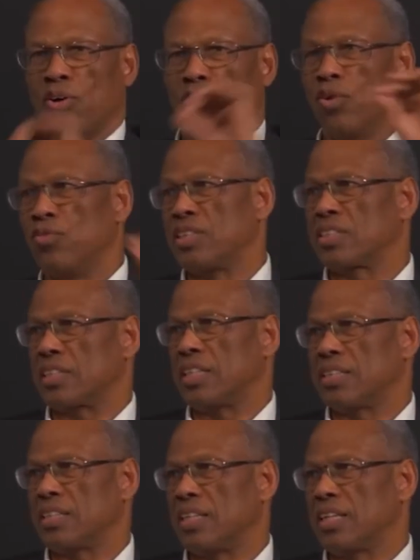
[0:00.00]

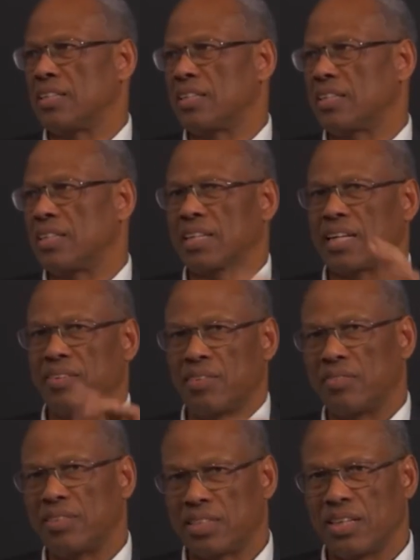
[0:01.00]
overstating anything I've
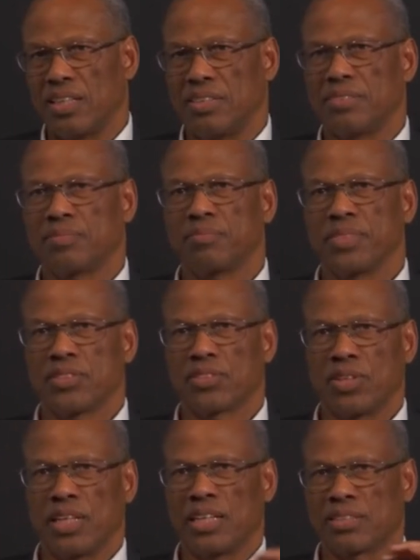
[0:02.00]
ever done. So
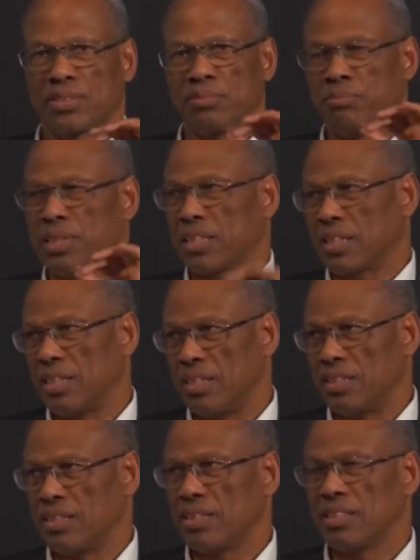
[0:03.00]
let's be clear.